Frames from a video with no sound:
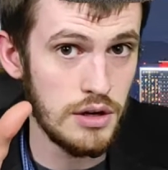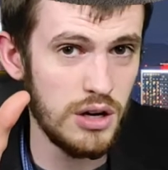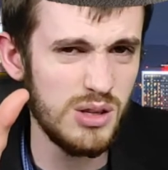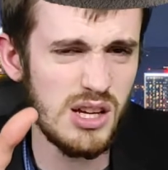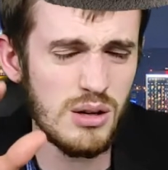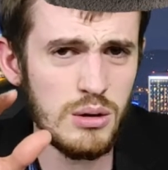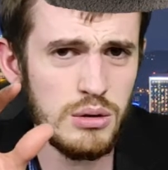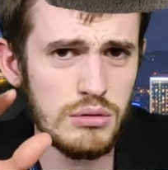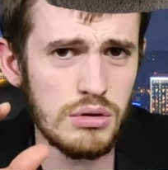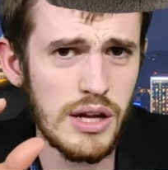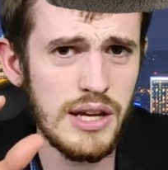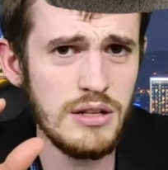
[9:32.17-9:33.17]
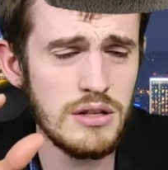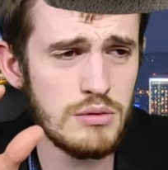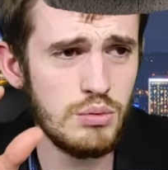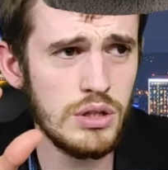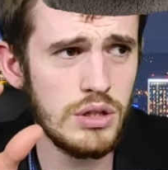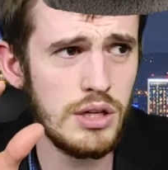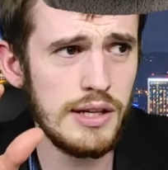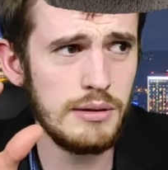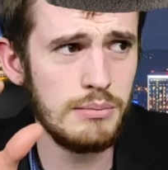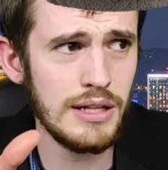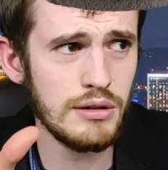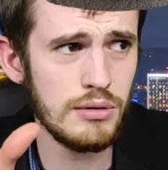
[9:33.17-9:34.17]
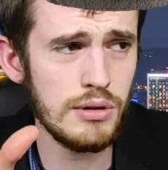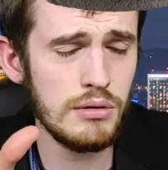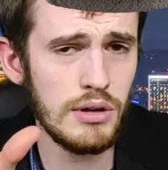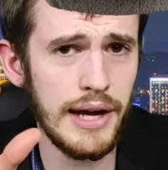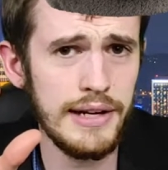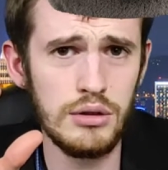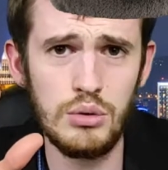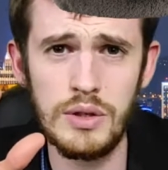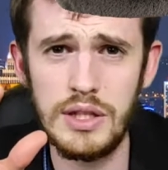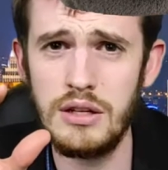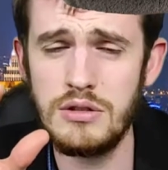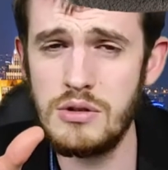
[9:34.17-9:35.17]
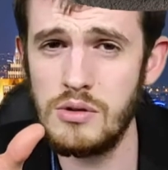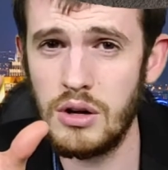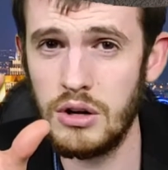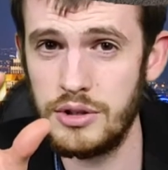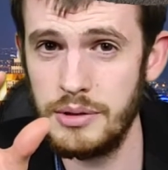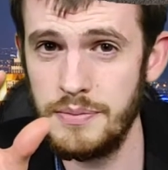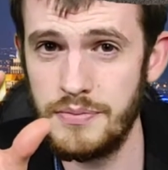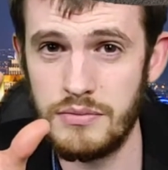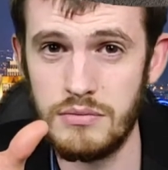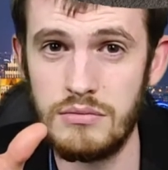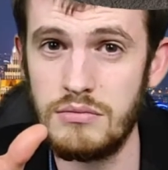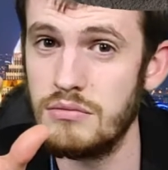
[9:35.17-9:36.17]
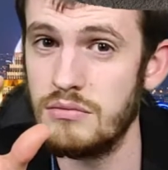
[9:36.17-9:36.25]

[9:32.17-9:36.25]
Are they called trains when they're in metro? I don't know what else you'd call them.